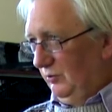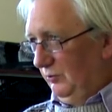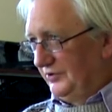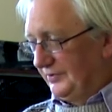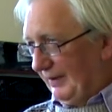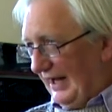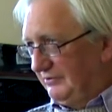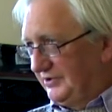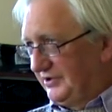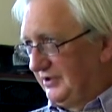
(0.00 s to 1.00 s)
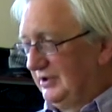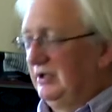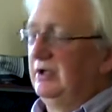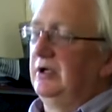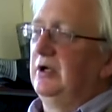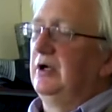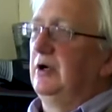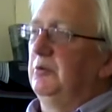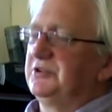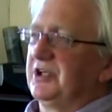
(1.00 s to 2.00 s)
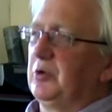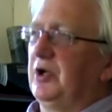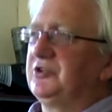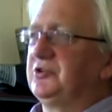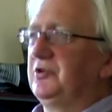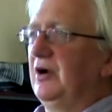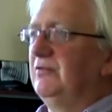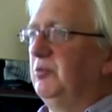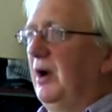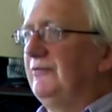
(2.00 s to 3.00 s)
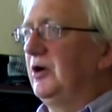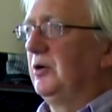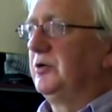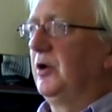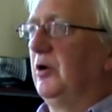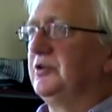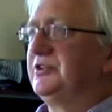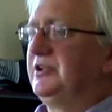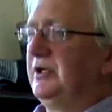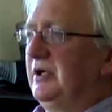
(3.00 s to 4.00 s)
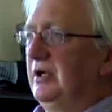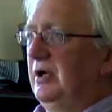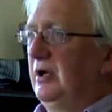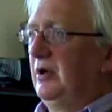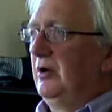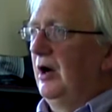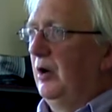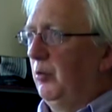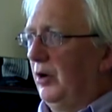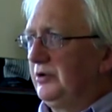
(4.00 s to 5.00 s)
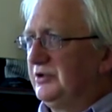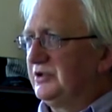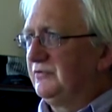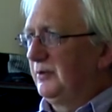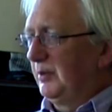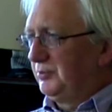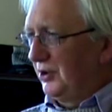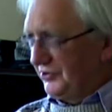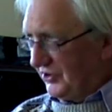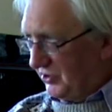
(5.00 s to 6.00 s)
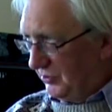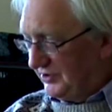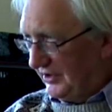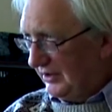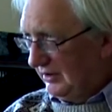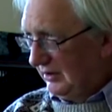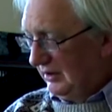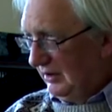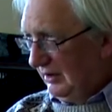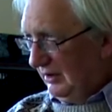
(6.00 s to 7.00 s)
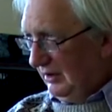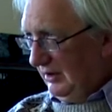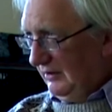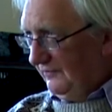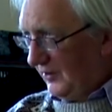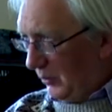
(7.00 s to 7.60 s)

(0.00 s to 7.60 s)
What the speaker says: was about was a question of whether or not a warrant from a prosecutor for